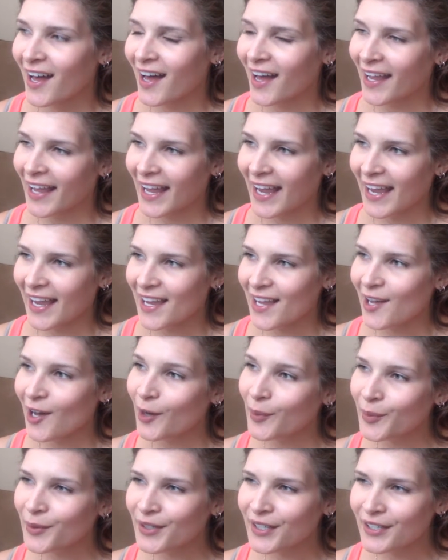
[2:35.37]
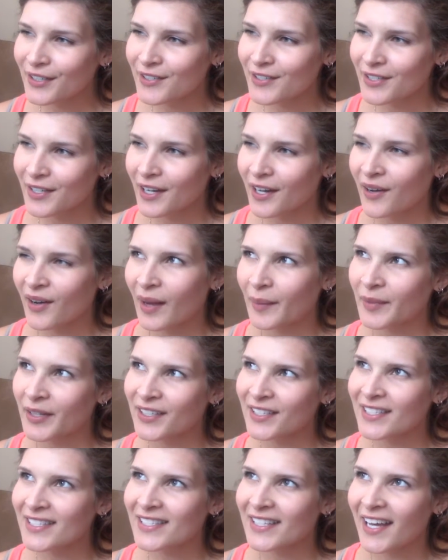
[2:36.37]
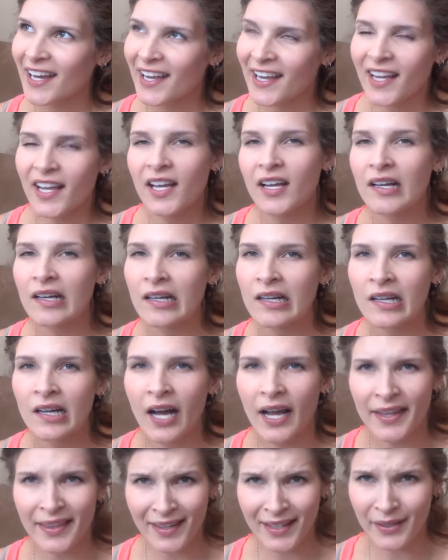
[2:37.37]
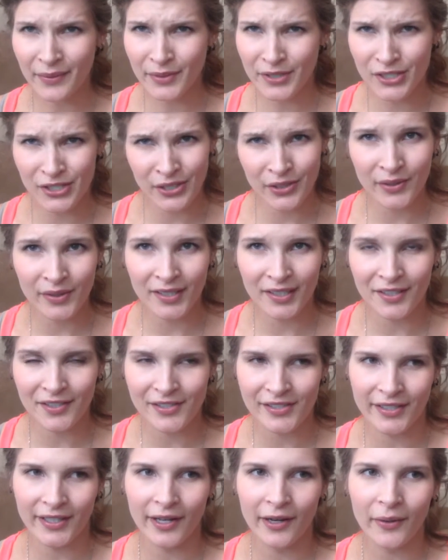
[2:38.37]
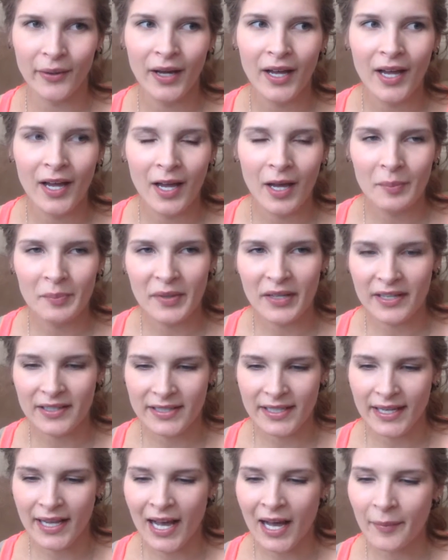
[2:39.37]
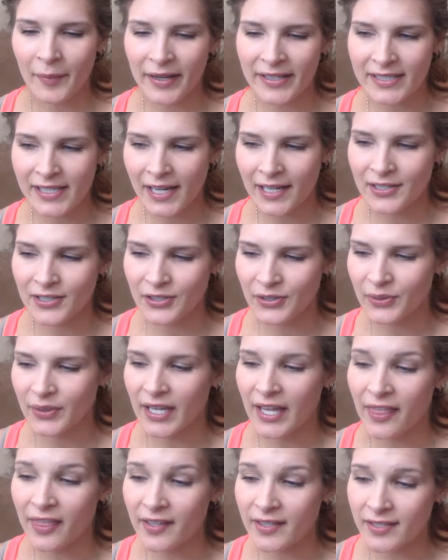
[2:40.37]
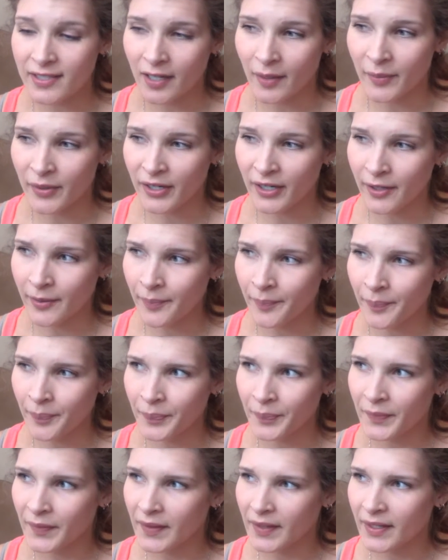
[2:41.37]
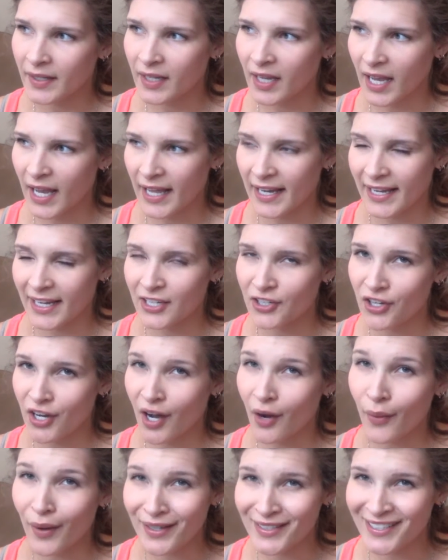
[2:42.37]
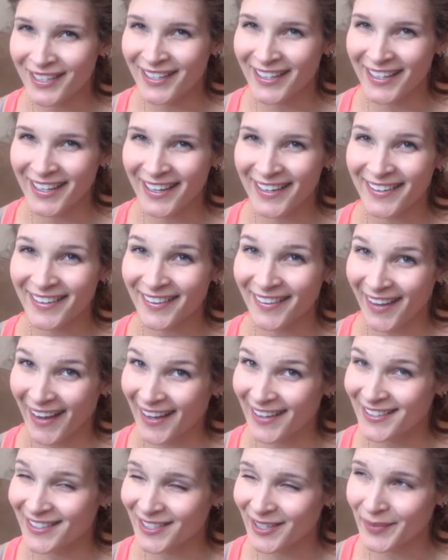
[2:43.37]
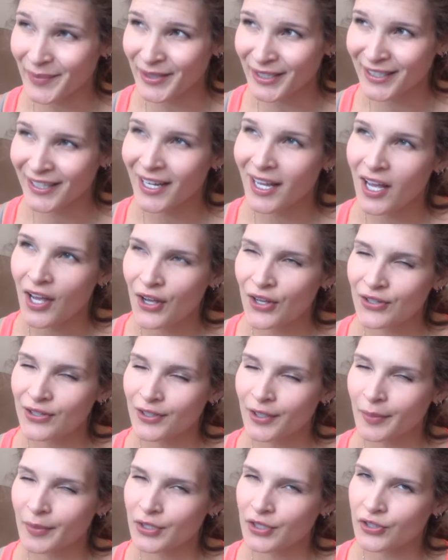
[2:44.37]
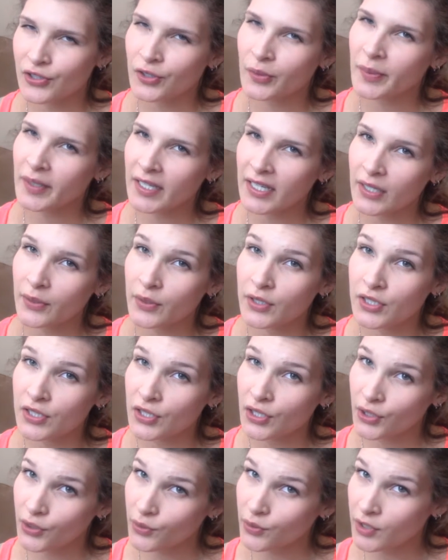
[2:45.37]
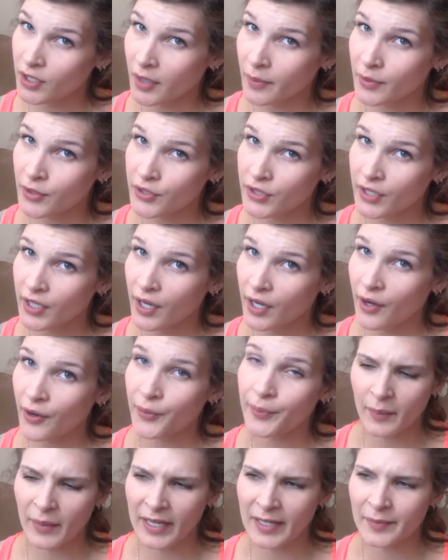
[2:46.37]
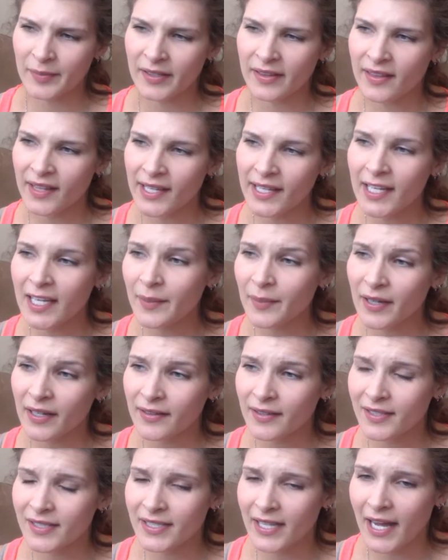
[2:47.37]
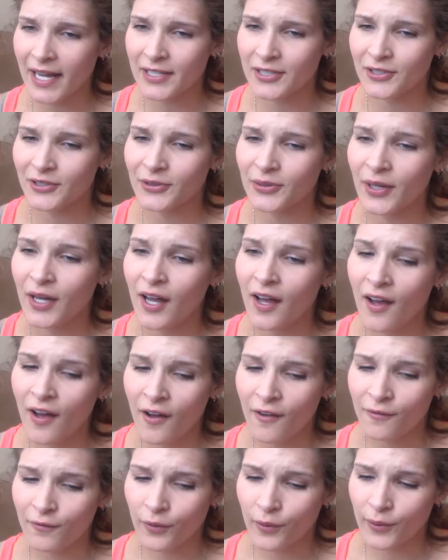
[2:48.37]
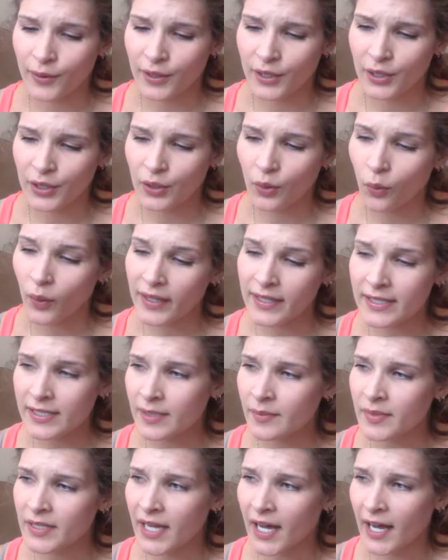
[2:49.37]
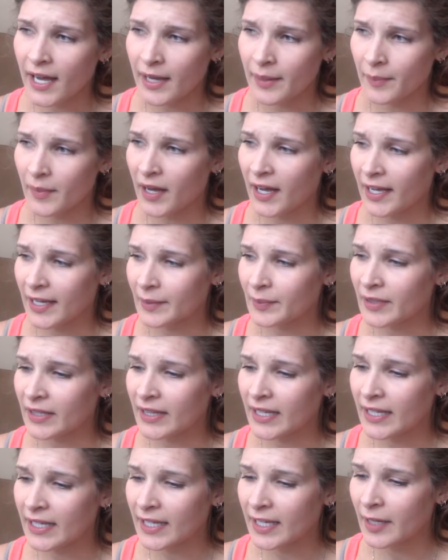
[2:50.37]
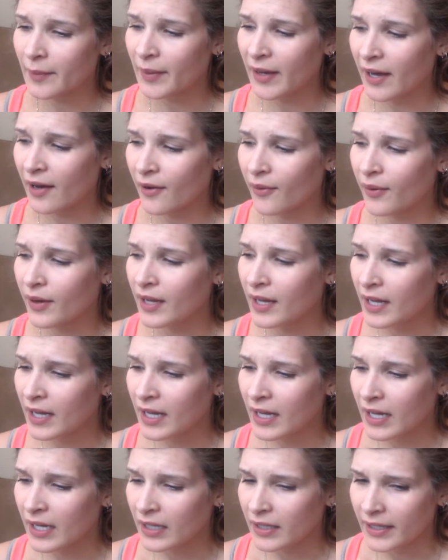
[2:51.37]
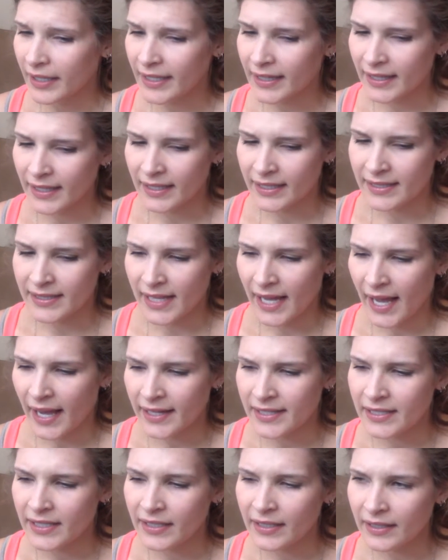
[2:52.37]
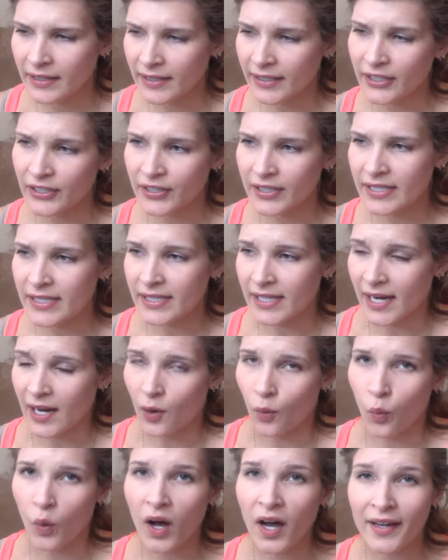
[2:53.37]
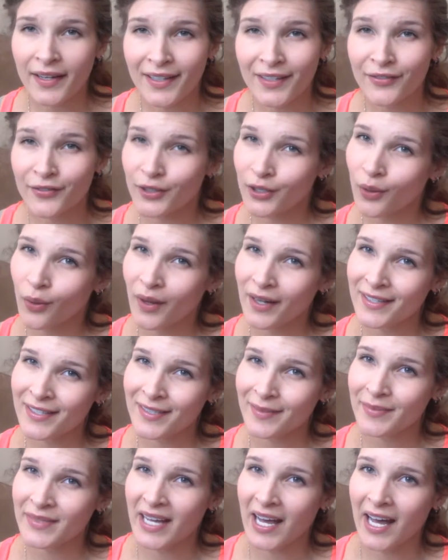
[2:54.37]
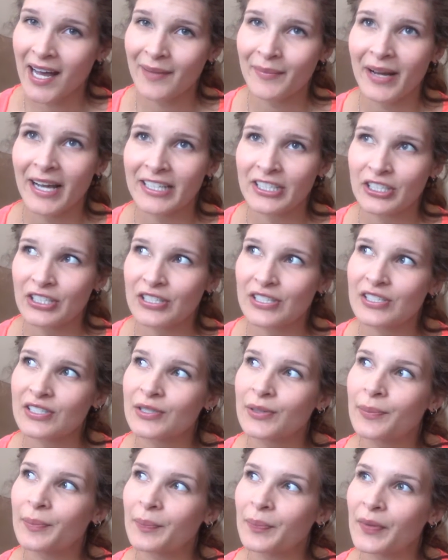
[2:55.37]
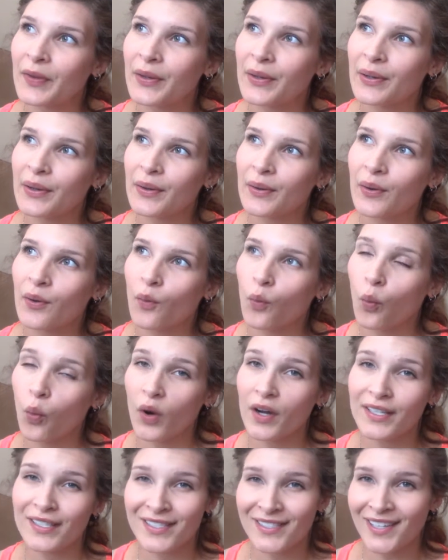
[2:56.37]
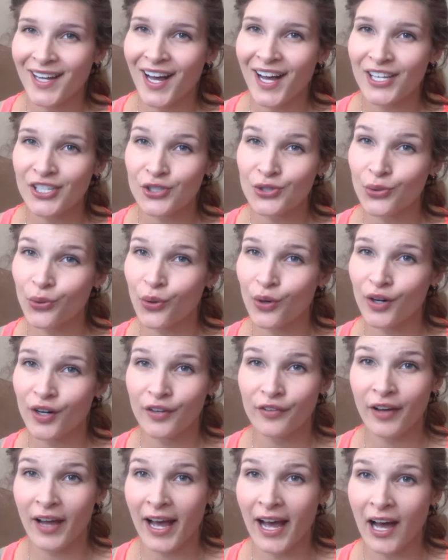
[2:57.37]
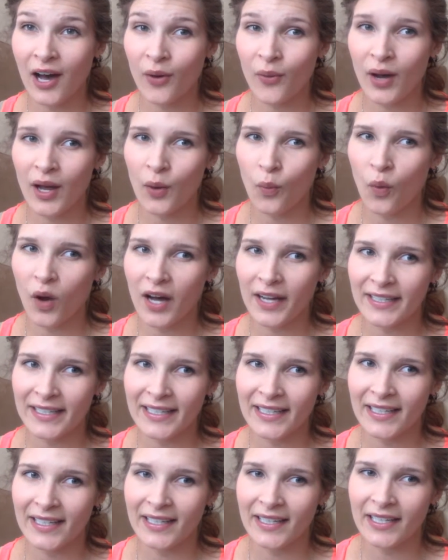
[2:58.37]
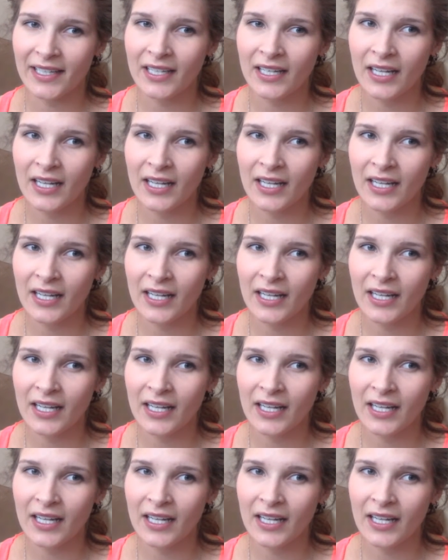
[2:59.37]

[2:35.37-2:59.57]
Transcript: A couple years ago, I'm gonna say, I think it was 2 years ago, because I got my tattoo in the summer, and I know I didn't get it last summer, so I'm assuming it was 2 summers ago. I've been thinking about this tattoo for quite some time. I've been thinking about like the exact lyrics that I wanted for quite some time. I just was not sure of how I wanted it